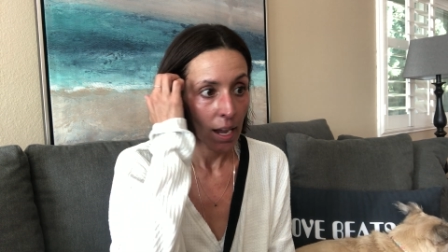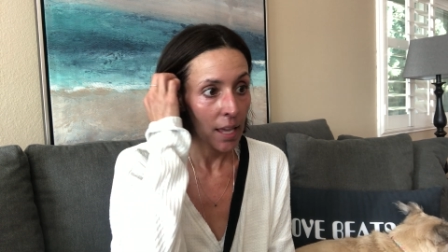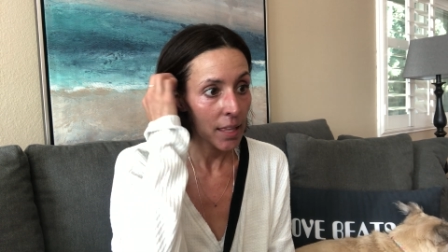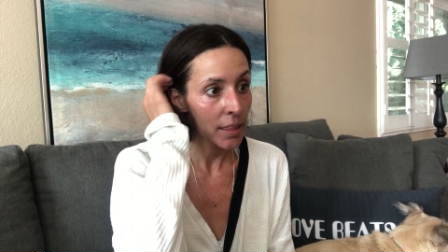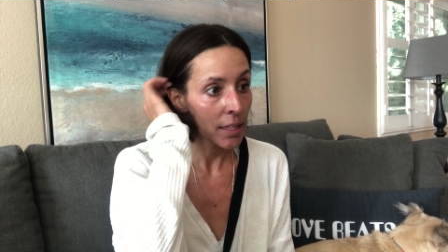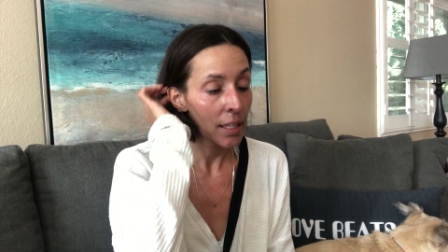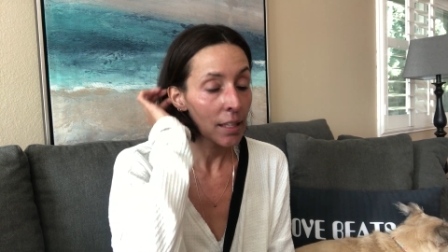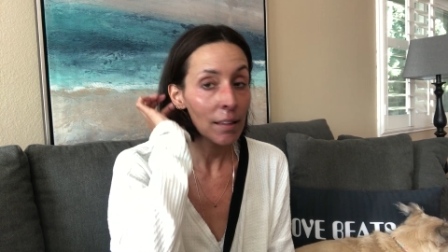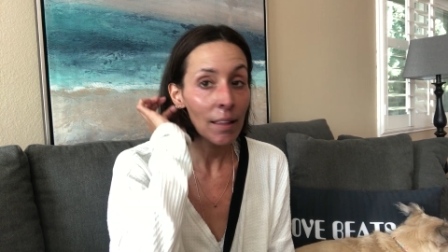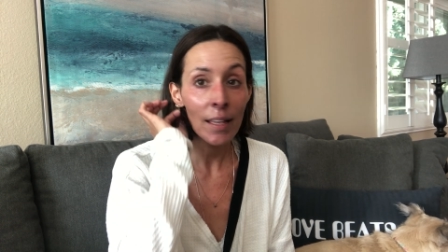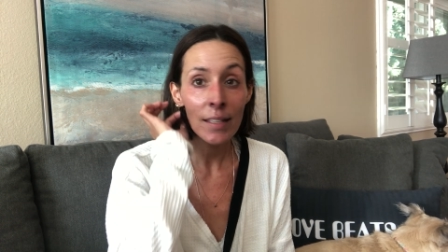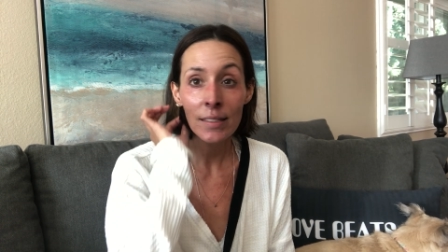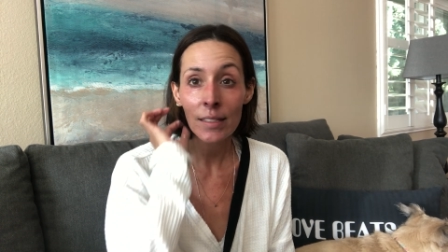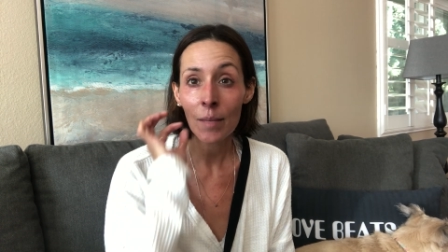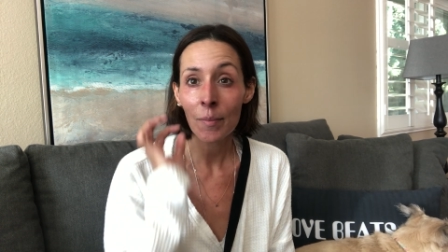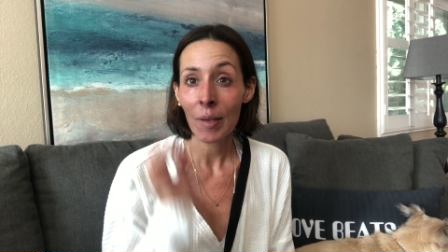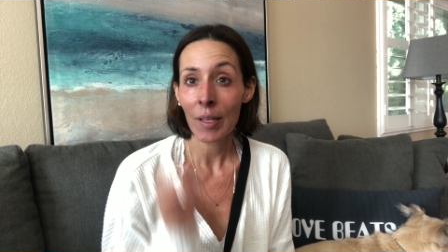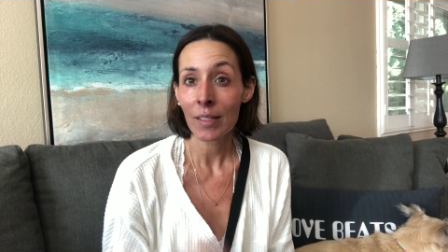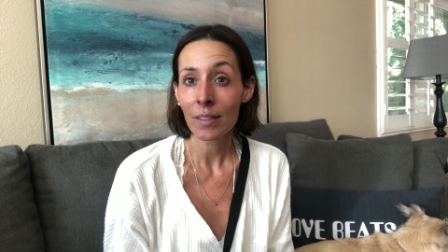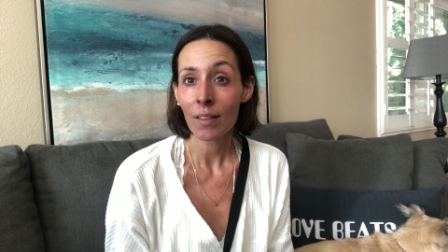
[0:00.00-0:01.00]
I think last
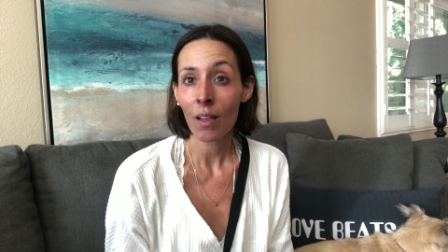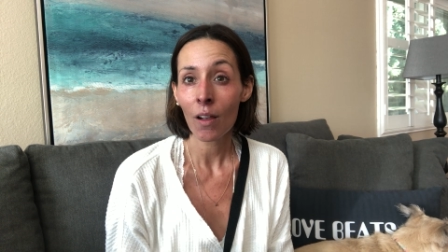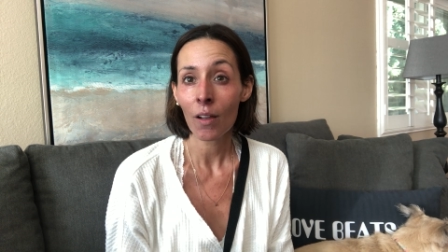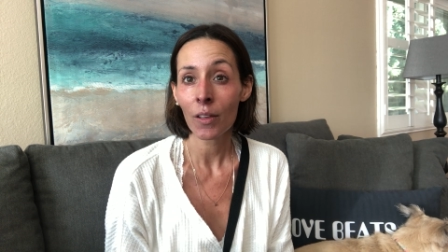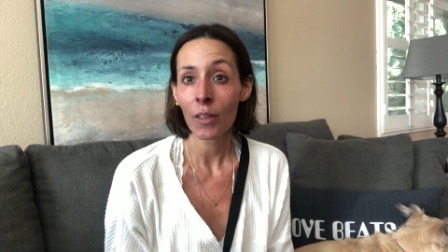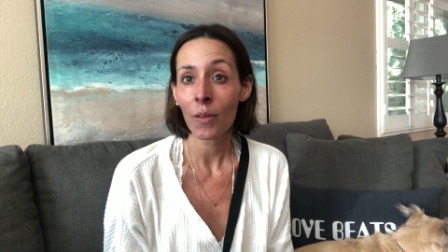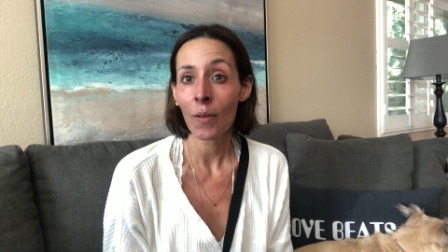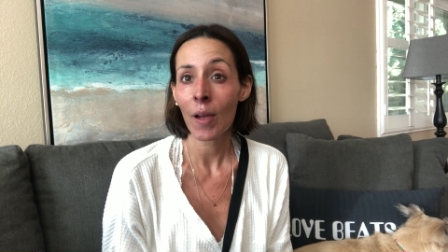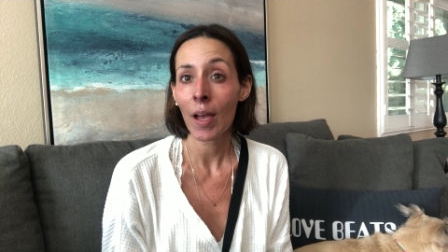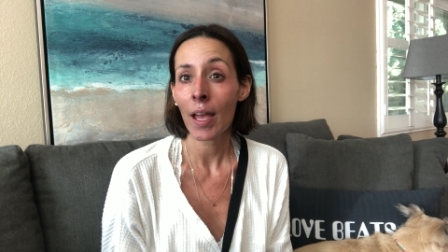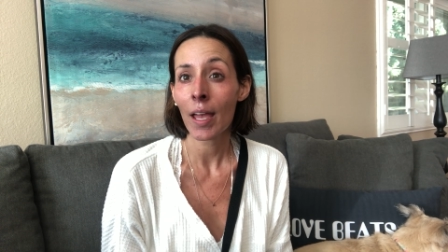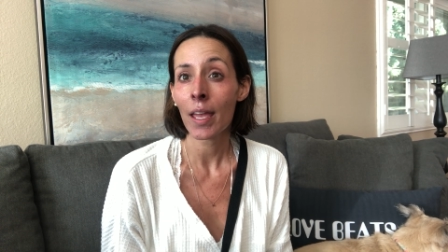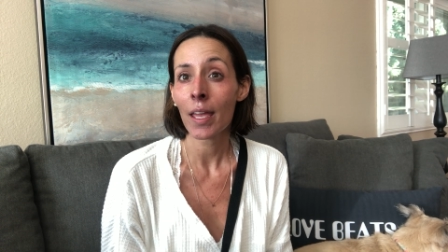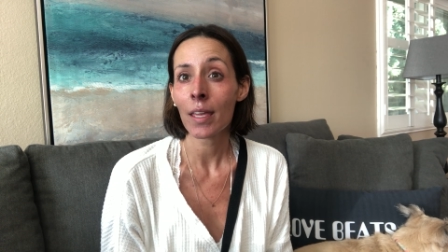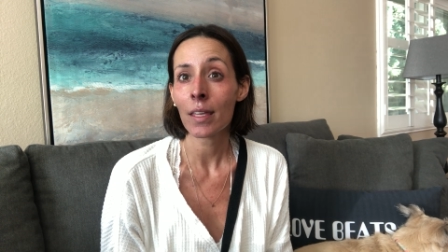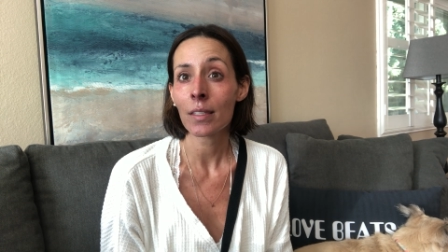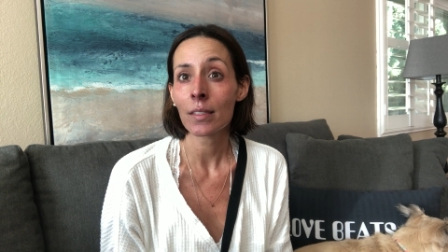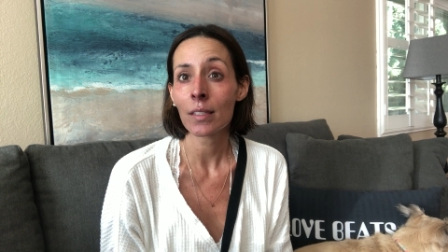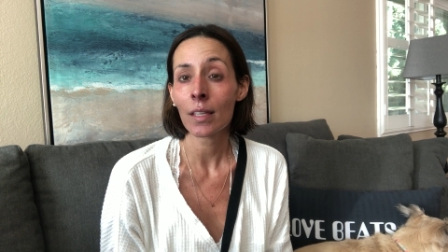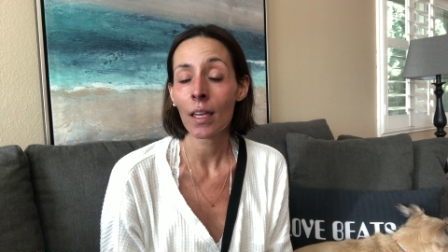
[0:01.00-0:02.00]
time I saw you
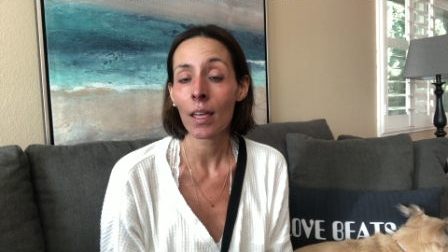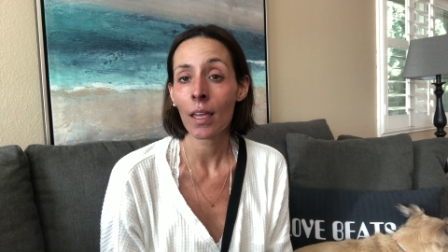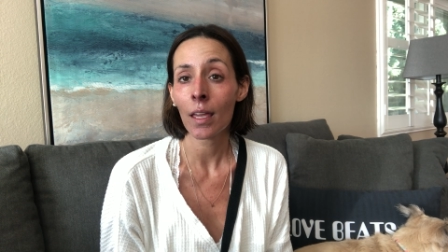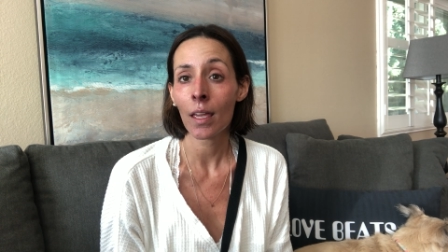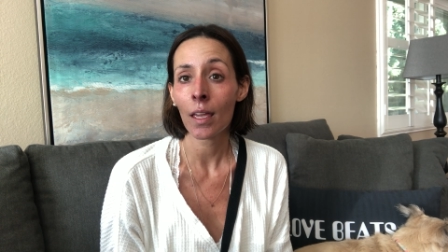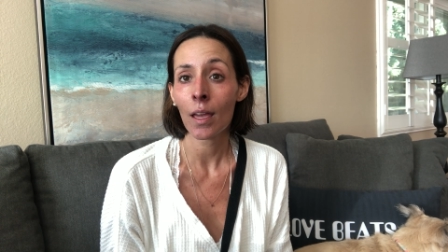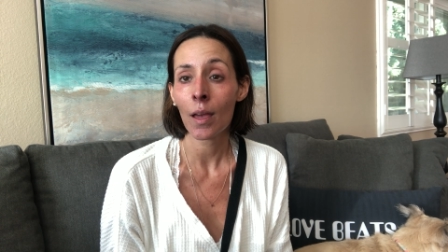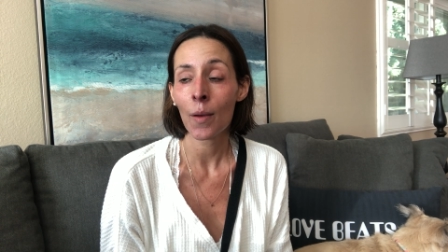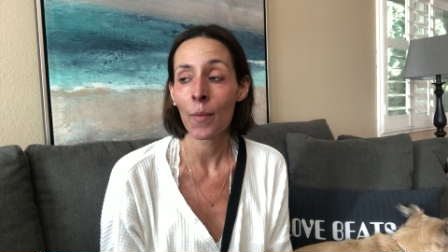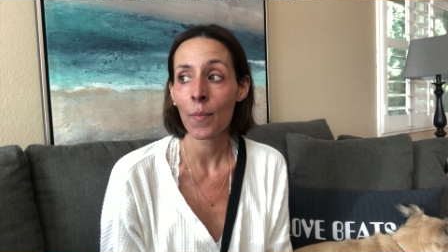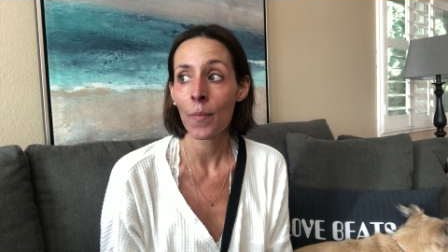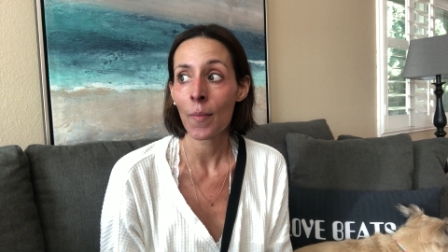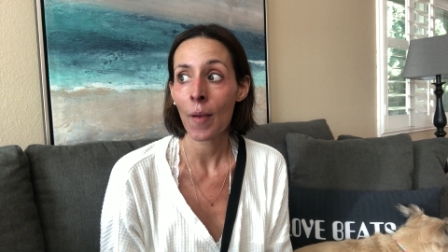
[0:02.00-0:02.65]
guys, I um,